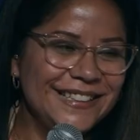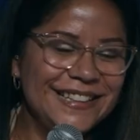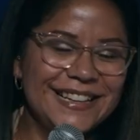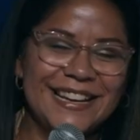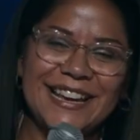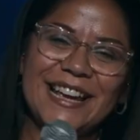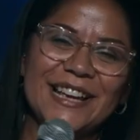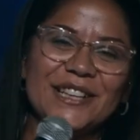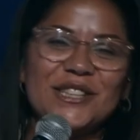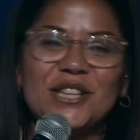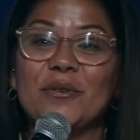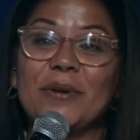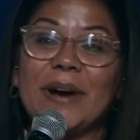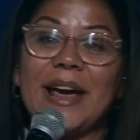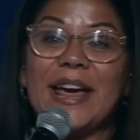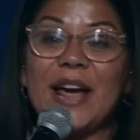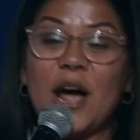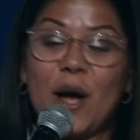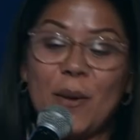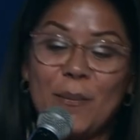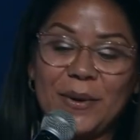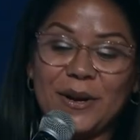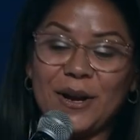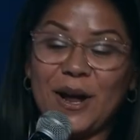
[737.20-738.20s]
it's all right.
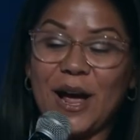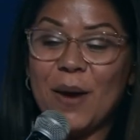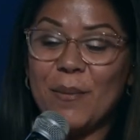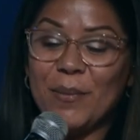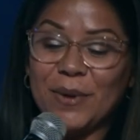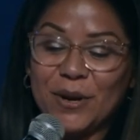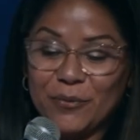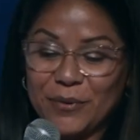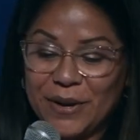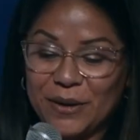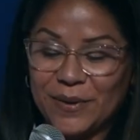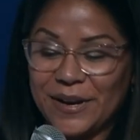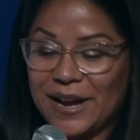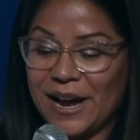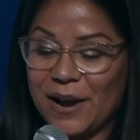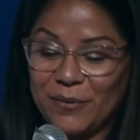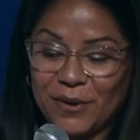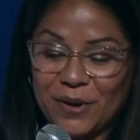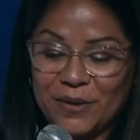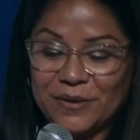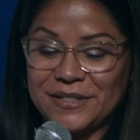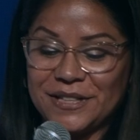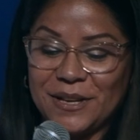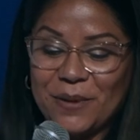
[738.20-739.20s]
I'm gonna I'm gonna read what I
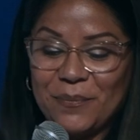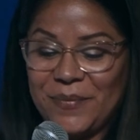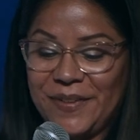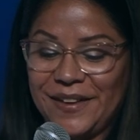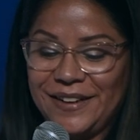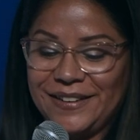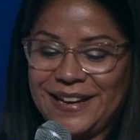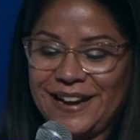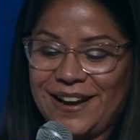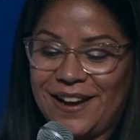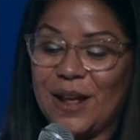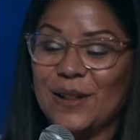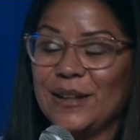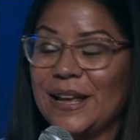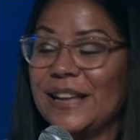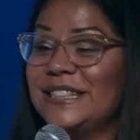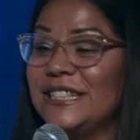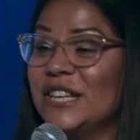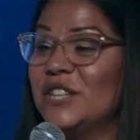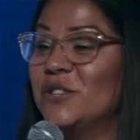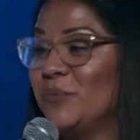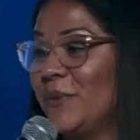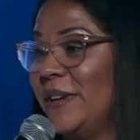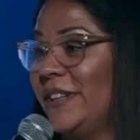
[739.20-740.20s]
wrote something down. Let's
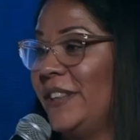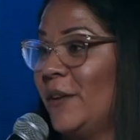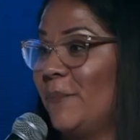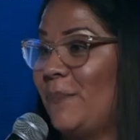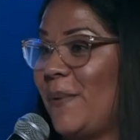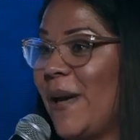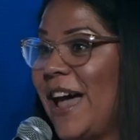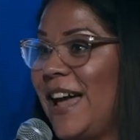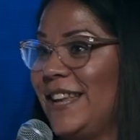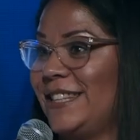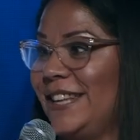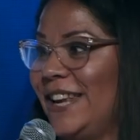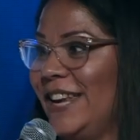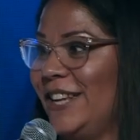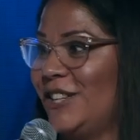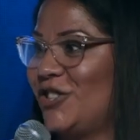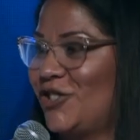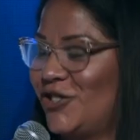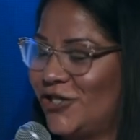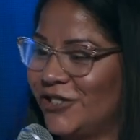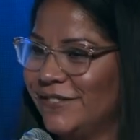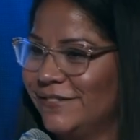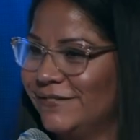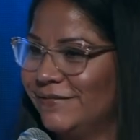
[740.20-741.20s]
just read the
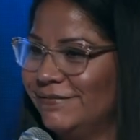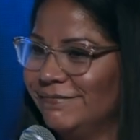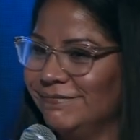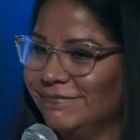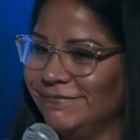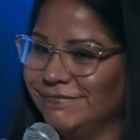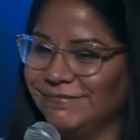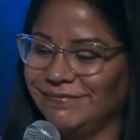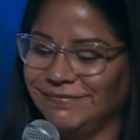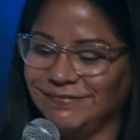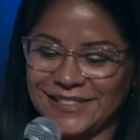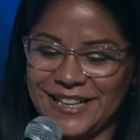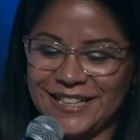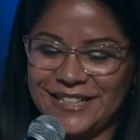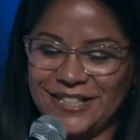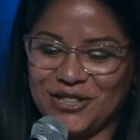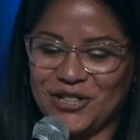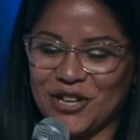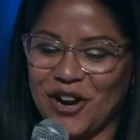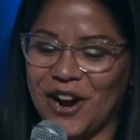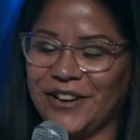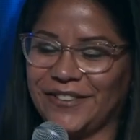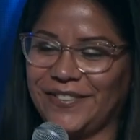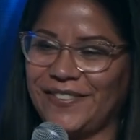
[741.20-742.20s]
passage. Let's
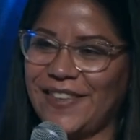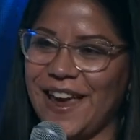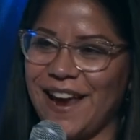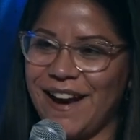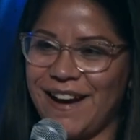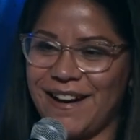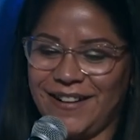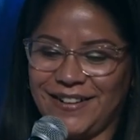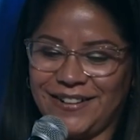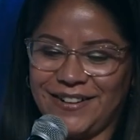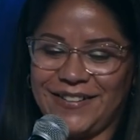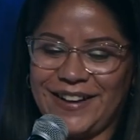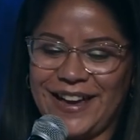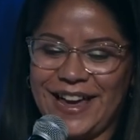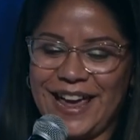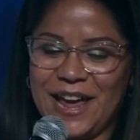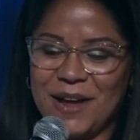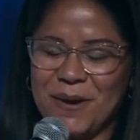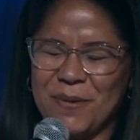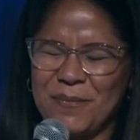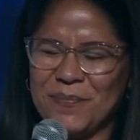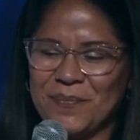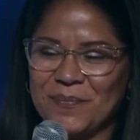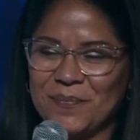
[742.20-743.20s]
start there, okay?
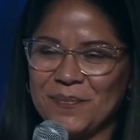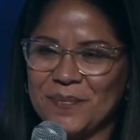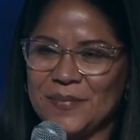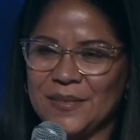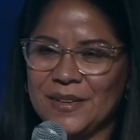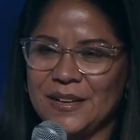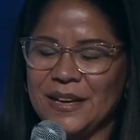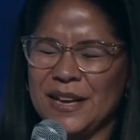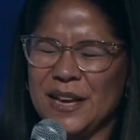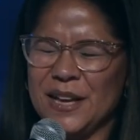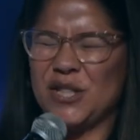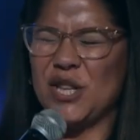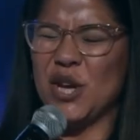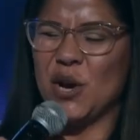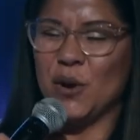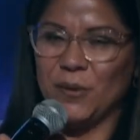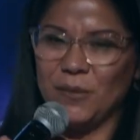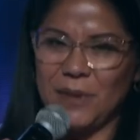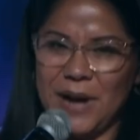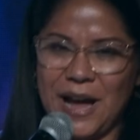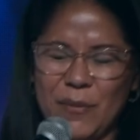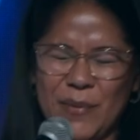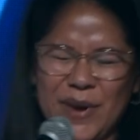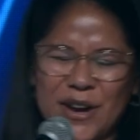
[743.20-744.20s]
So
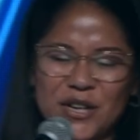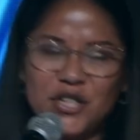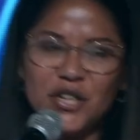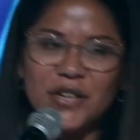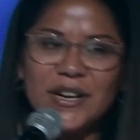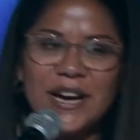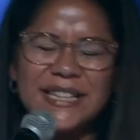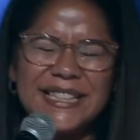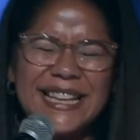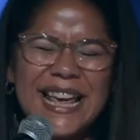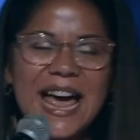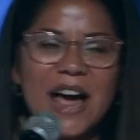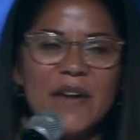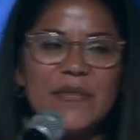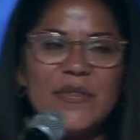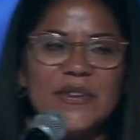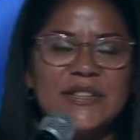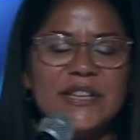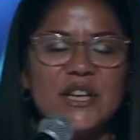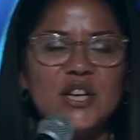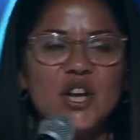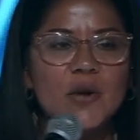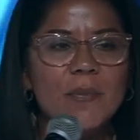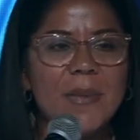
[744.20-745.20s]
I want you guys to have this
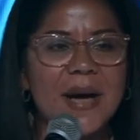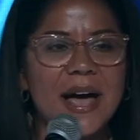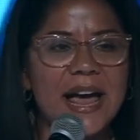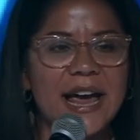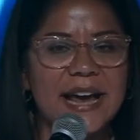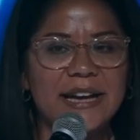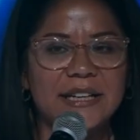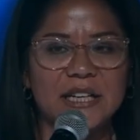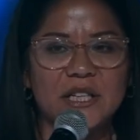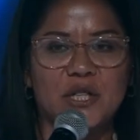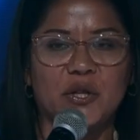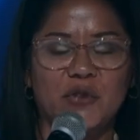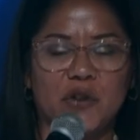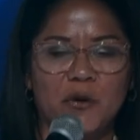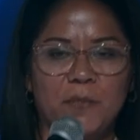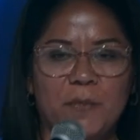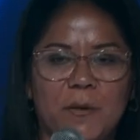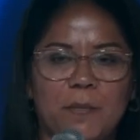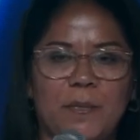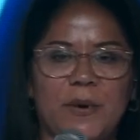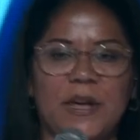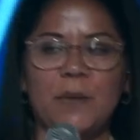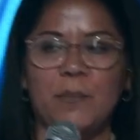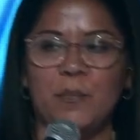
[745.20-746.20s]
in your mind. This group of
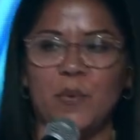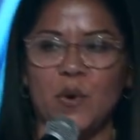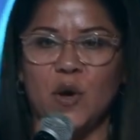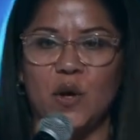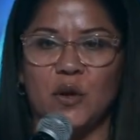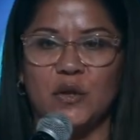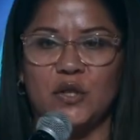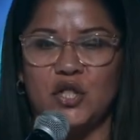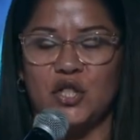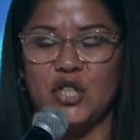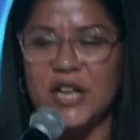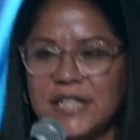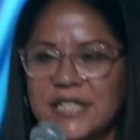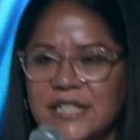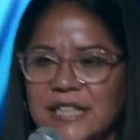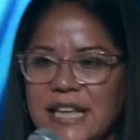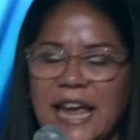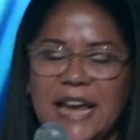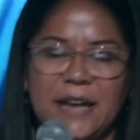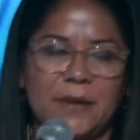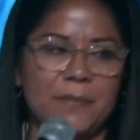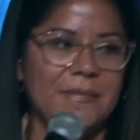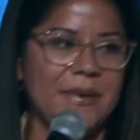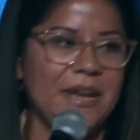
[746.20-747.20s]
people, just
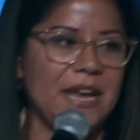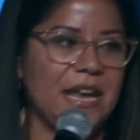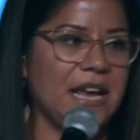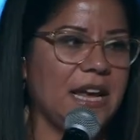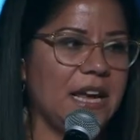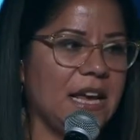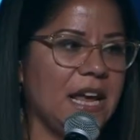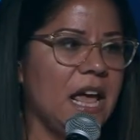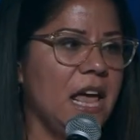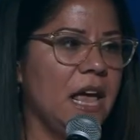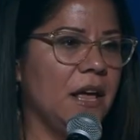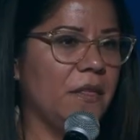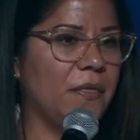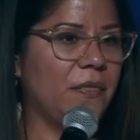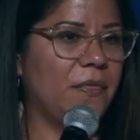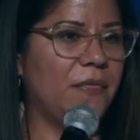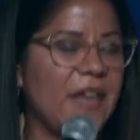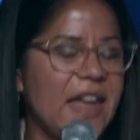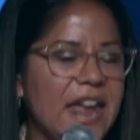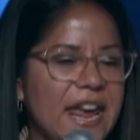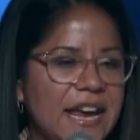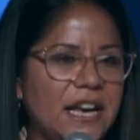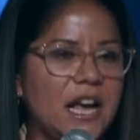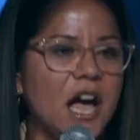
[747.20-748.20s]
like me,
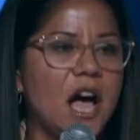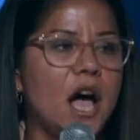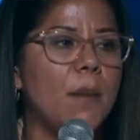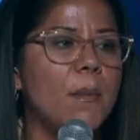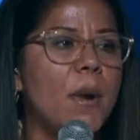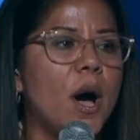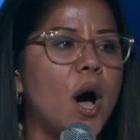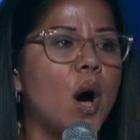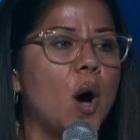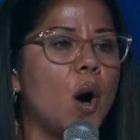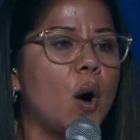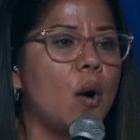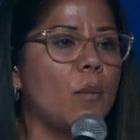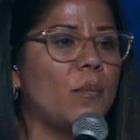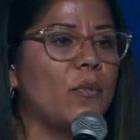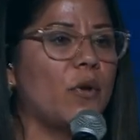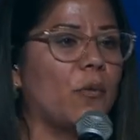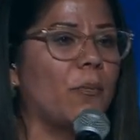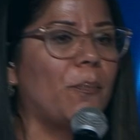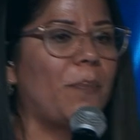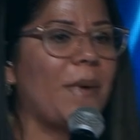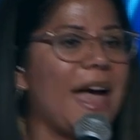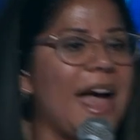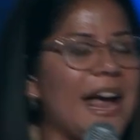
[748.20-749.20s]
they come home, they're
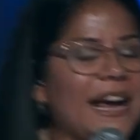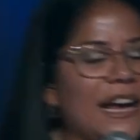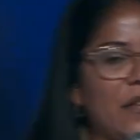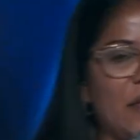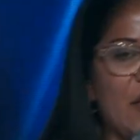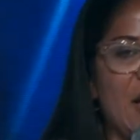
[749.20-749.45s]
back in the